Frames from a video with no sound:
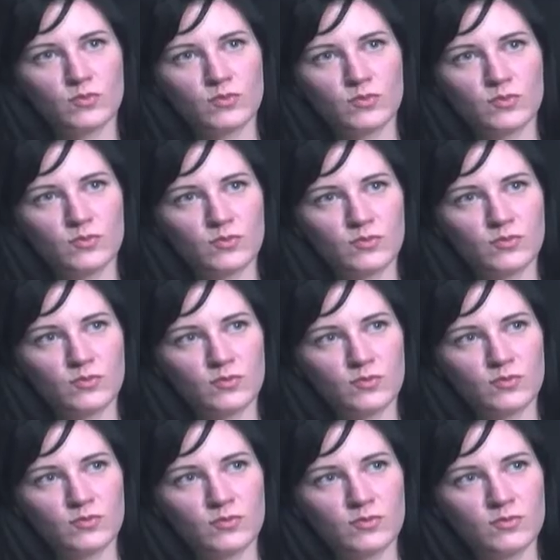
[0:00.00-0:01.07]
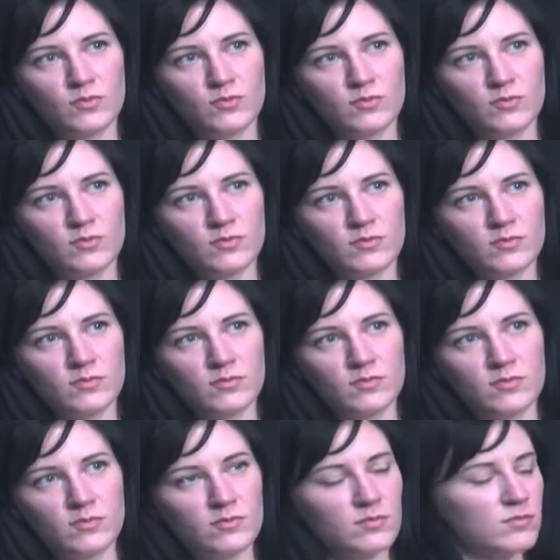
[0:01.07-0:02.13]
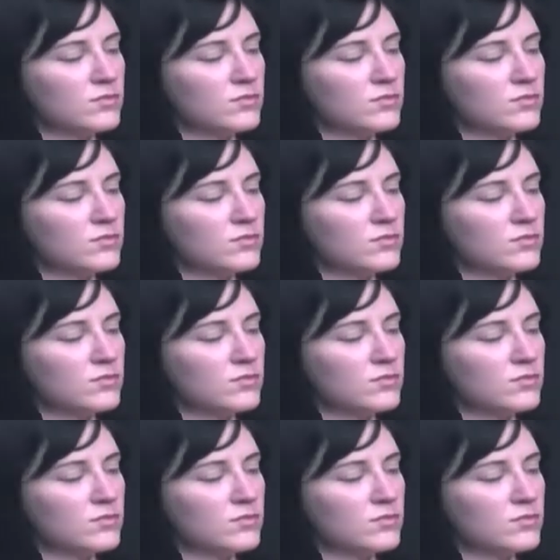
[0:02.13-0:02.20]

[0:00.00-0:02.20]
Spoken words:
No words are spoken by the person on screen.